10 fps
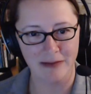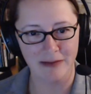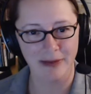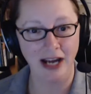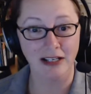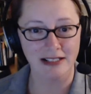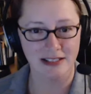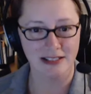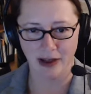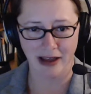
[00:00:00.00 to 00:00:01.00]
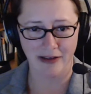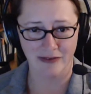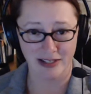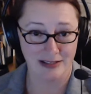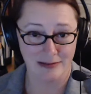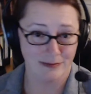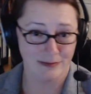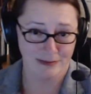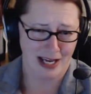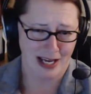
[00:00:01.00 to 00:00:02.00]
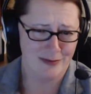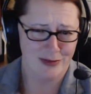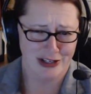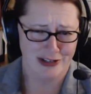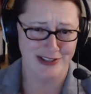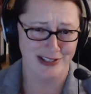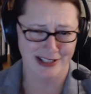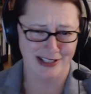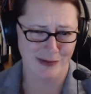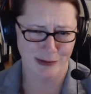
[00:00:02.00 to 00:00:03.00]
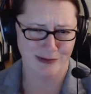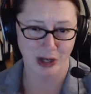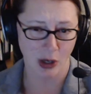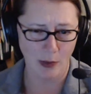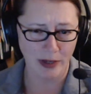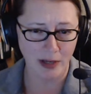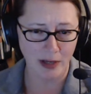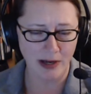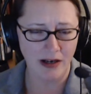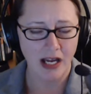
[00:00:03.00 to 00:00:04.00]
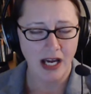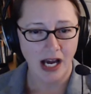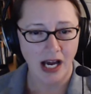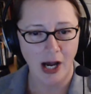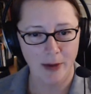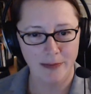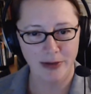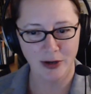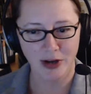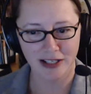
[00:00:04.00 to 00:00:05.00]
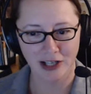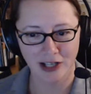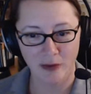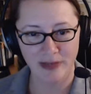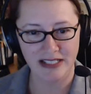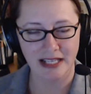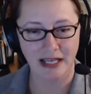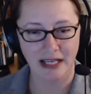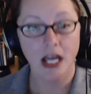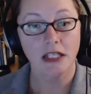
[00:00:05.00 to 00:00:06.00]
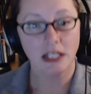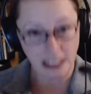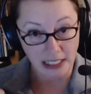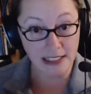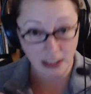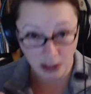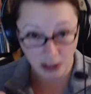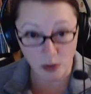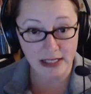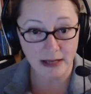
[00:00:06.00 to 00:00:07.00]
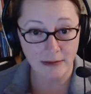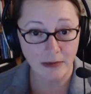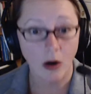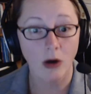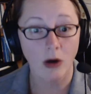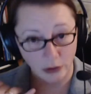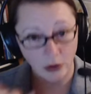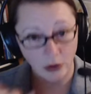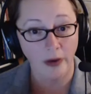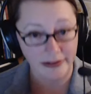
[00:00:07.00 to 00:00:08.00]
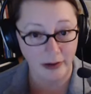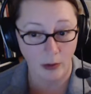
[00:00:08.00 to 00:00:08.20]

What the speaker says: parents who have these timeshares and they never go anywhere, periodically call me and say, you need to use them or they're going to go